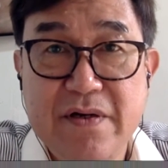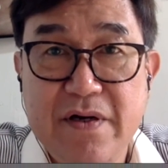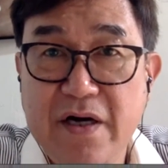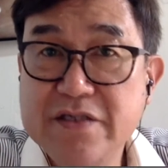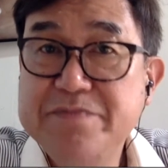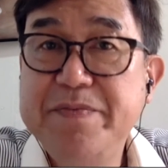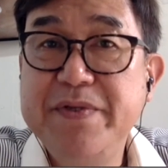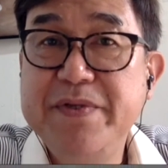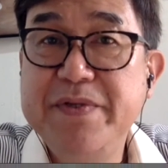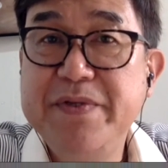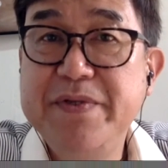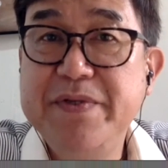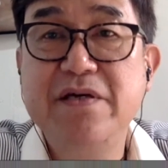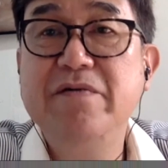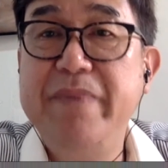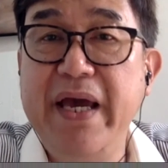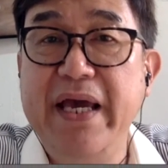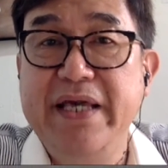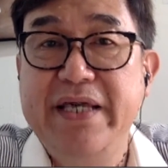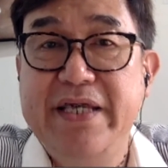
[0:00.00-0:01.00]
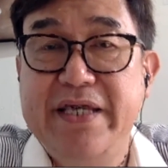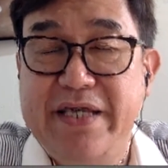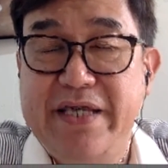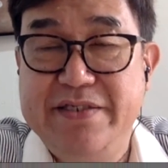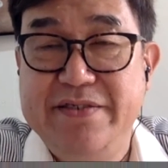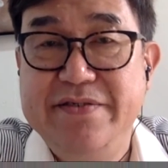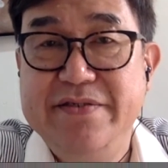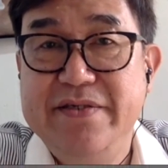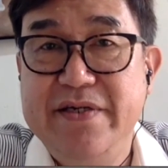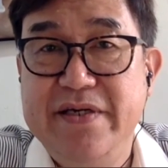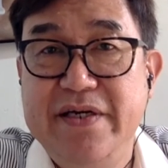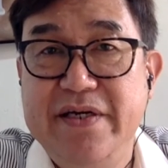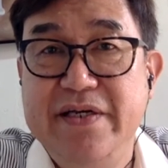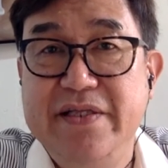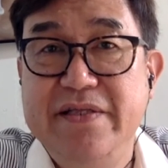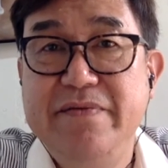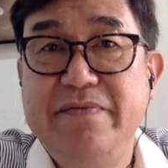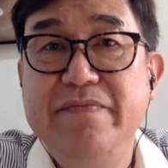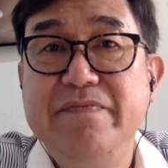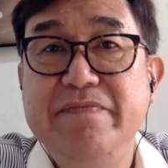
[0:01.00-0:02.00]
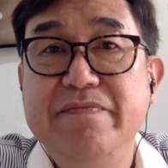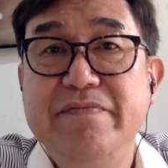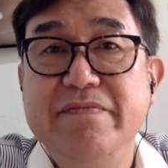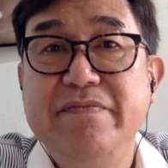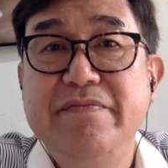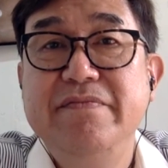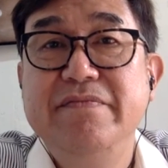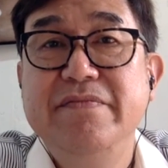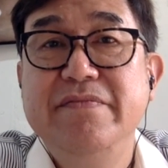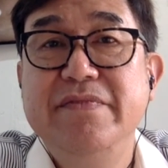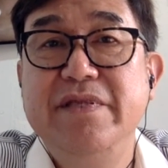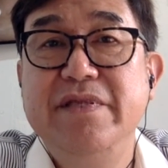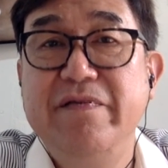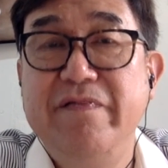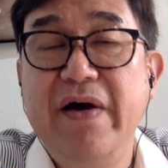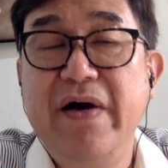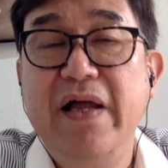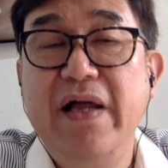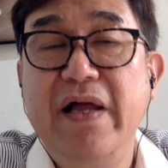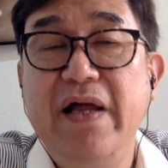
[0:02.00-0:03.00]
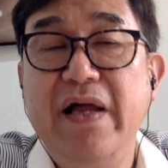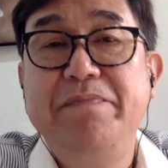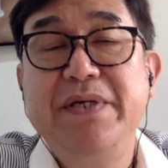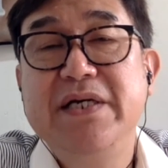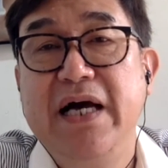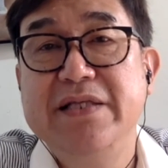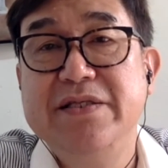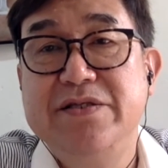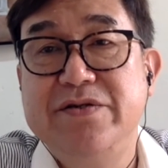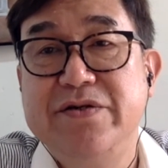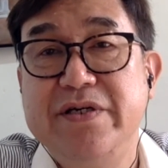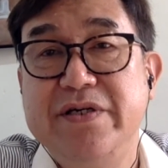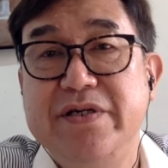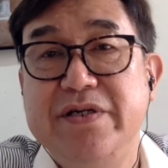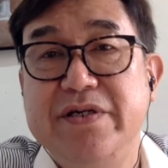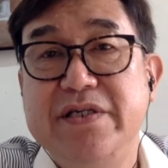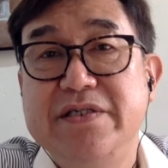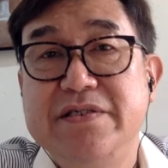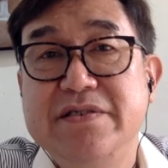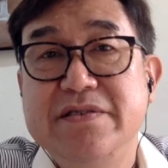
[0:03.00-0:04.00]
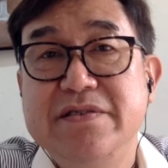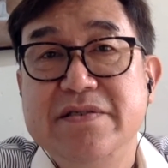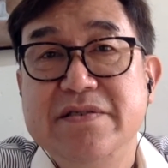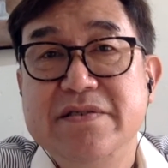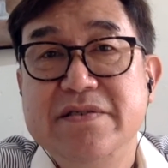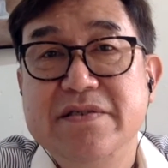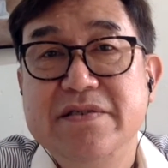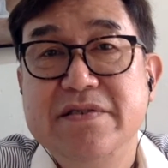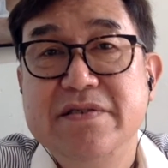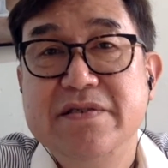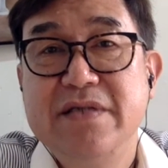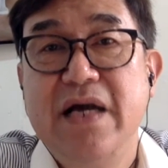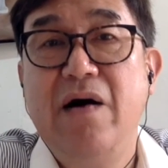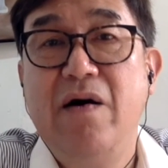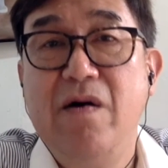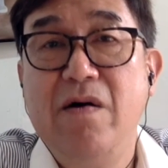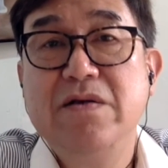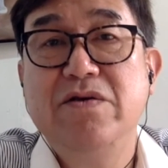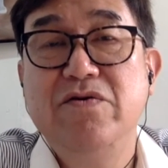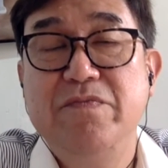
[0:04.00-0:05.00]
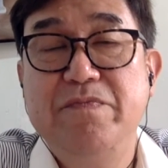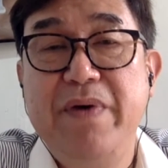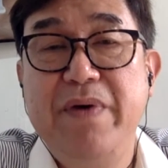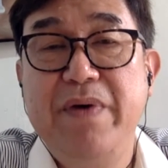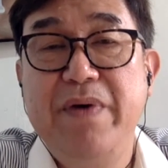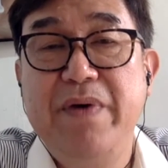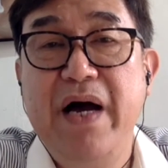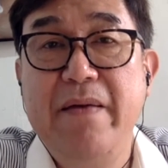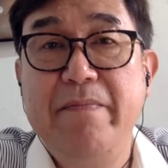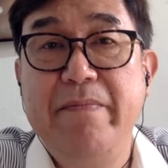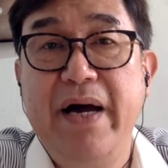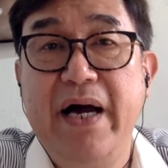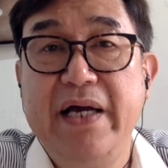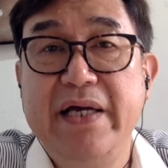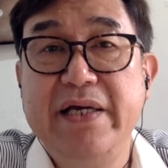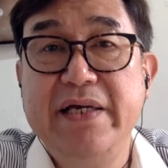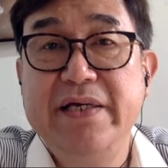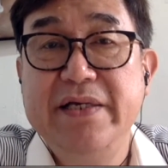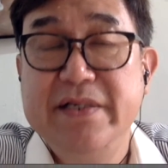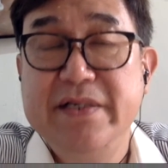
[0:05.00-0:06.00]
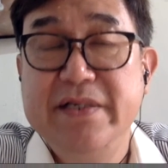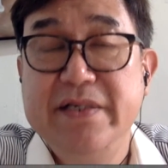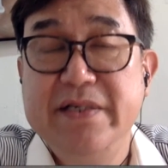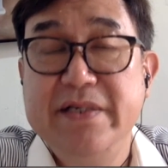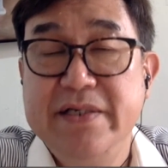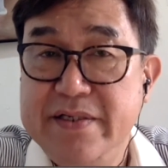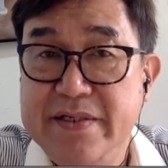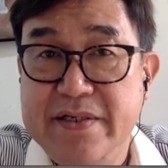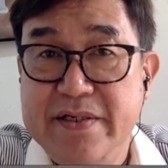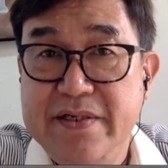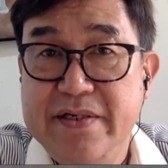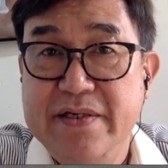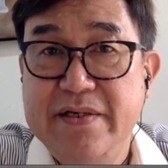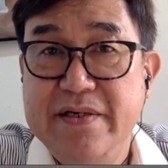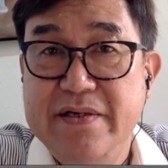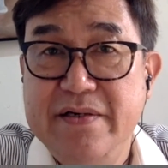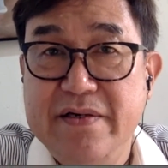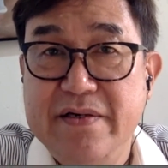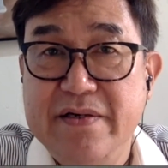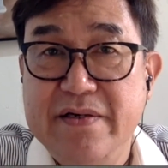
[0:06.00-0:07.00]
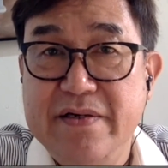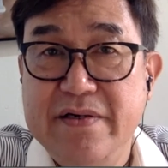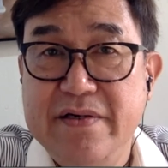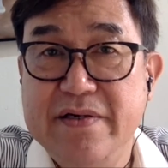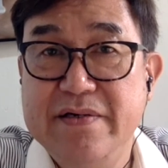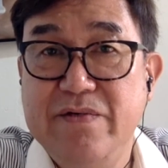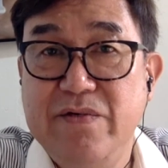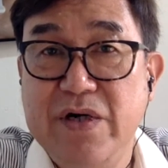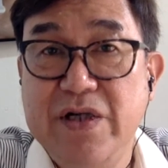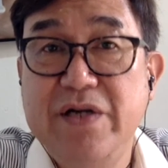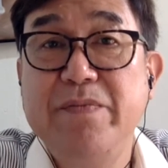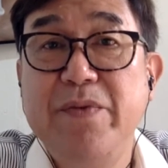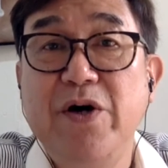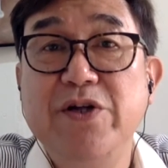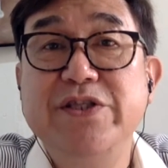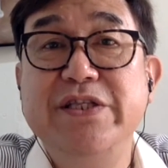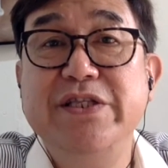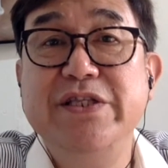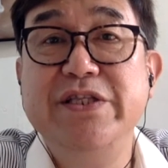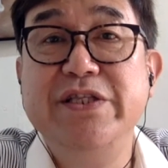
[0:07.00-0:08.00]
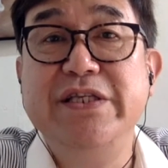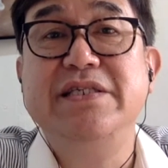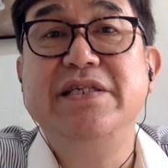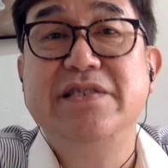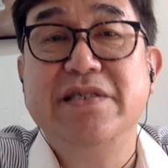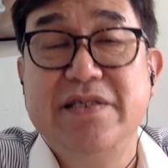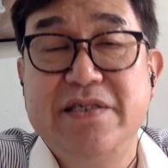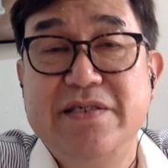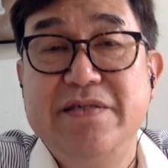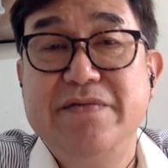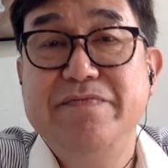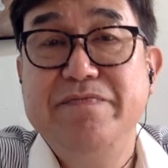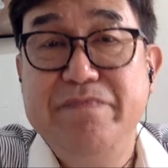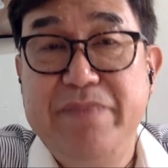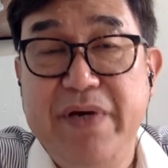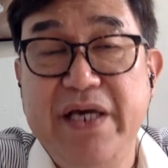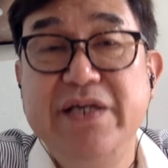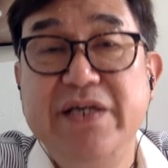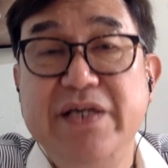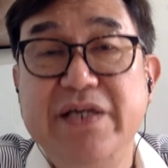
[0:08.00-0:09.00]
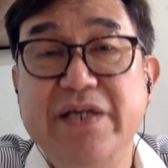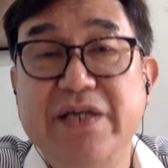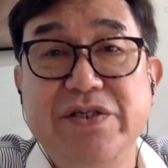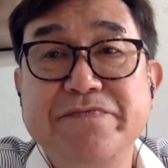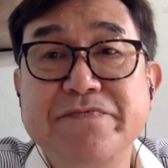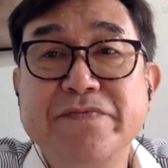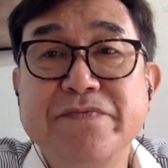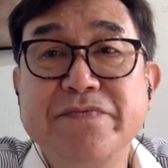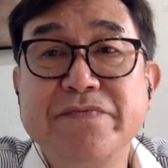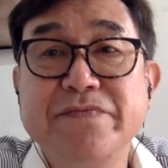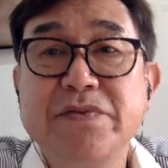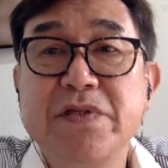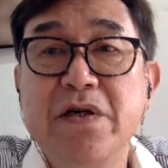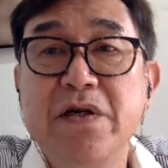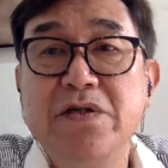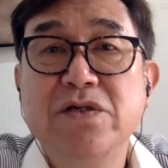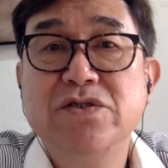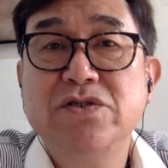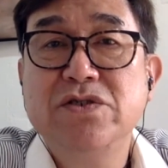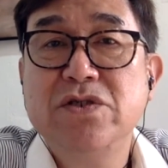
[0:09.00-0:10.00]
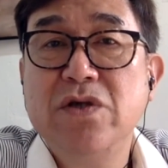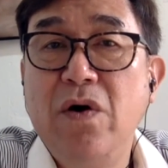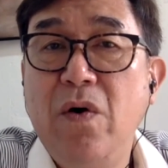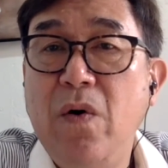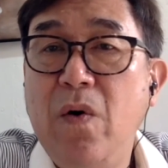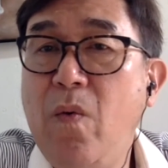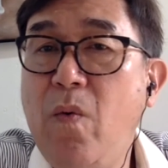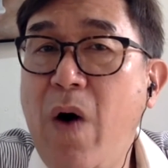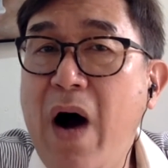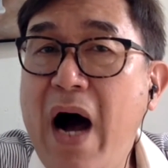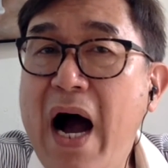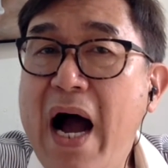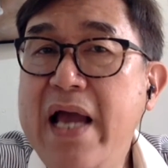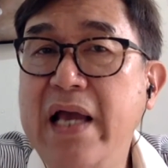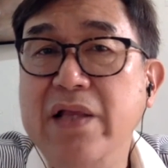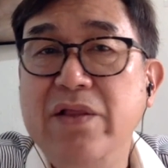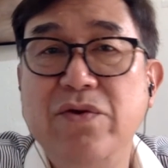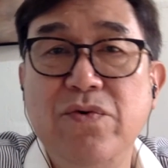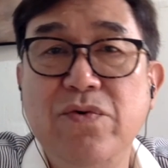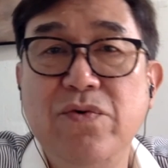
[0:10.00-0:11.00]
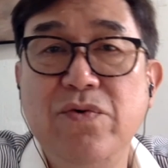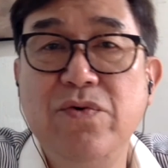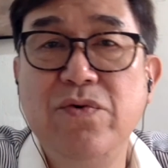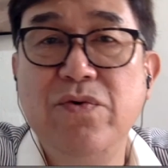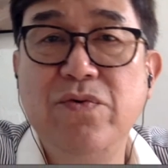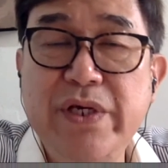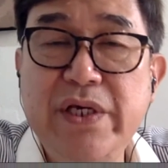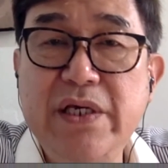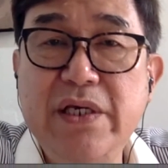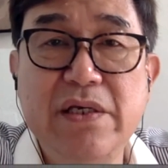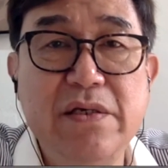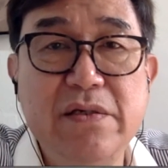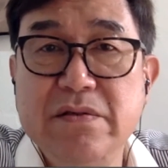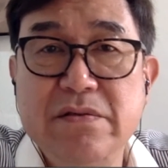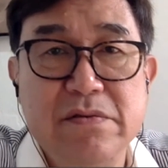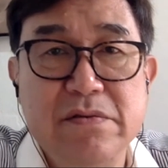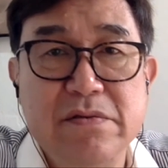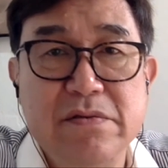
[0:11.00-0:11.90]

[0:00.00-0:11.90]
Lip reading: hospital beds in developing countries are occupied by waterborne diseases patients. So why do we